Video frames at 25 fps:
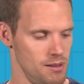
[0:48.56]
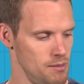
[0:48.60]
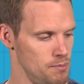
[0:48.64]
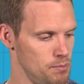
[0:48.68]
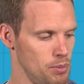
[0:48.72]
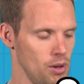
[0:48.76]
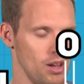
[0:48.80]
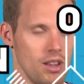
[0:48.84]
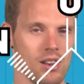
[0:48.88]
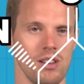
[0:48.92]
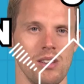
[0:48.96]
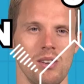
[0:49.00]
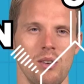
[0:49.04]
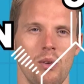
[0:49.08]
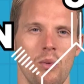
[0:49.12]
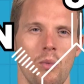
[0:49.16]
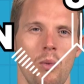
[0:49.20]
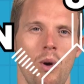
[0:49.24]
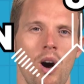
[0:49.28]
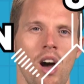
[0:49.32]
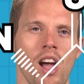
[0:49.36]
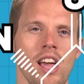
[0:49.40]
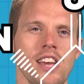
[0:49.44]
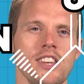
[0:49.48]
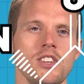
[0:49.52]
But
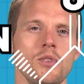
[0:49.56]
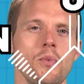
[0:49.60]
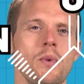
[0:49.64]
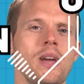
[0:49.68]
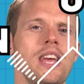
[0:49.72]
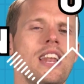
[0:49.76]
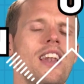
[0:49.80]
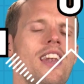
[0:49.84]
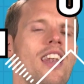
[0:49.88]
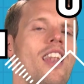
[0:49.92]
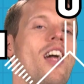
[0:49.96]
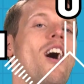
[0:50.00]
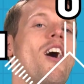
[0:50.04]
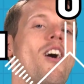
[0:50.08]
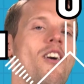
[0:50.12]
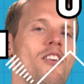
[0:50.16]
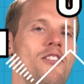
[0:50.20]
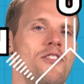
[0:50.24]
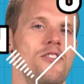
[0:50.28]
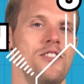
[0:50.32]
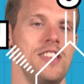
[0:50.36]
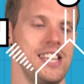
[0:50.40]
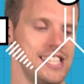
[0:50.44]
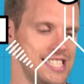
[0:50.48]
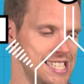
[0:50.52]
why do we
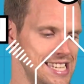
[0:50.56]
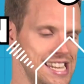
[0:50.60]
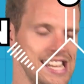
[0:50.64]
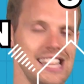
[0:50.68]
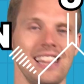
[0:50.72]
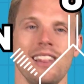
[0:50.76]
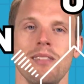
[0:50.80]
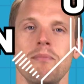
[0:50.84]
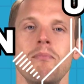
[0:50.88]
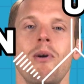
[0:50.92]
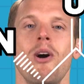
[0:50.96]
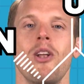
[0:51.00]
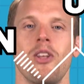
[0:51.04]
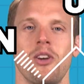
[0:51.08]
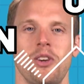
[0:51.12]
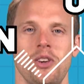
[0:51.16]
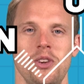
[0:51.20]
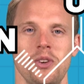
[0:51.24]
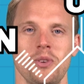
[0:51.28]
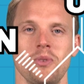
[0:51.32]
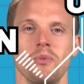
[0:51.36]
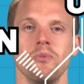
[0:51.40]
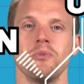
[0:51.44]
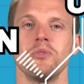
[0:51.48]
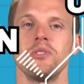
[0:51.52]
love this little
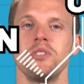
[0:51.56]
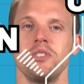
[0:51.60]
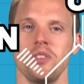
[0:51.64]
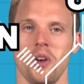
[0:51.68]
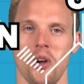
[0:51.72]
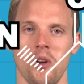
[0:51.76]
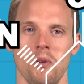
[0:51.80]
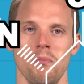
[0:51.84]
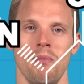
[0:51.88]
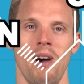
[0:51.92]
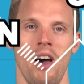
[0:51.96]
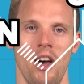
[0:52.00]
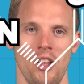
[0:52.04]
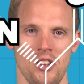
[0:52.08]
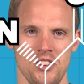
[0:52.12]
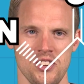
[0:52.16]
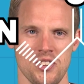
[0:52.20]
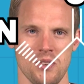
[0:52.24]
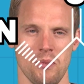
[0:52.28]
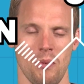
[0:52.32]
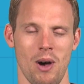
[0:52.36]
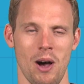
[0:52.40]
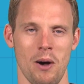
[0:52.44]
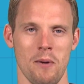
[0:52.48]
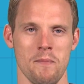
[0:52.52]
molecule so
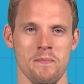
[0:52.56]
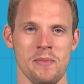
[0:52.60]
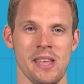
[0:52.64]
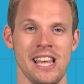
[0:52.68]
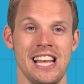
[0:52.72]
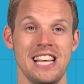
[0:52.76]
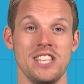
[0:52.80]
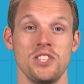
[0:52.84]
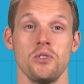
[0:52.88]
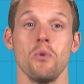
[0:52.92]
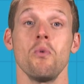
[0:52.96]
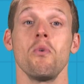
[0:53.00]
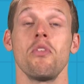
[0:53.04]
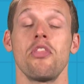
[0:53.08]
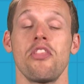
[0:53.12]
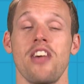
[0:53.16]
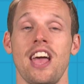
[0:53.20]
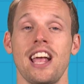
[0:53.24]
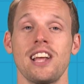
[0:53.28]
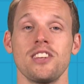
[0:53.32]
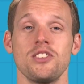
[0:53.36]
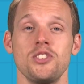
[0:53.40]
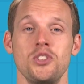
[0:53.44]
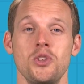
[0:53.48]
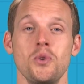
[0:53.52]
much? Well, it's all
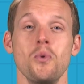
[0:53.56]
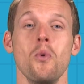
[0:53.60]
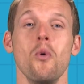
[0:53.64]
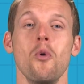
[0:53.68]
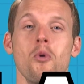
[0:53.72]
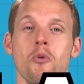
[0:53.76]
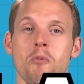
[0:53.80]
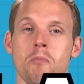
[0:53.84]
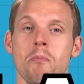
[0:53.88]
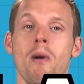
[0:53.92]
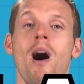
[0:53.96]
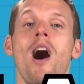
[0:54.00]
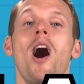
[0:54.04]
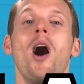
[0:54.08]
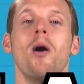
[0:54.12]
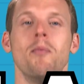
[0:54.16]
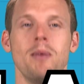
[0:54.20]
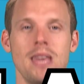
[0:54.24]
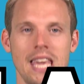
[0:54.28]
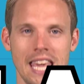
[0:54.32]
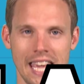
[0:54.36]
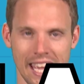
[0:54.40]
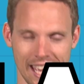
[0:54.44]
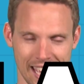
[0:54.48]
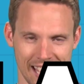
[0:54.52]
thanks to
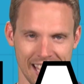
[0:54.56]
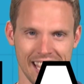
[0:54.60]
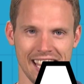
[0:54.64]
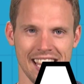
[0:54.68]
umami.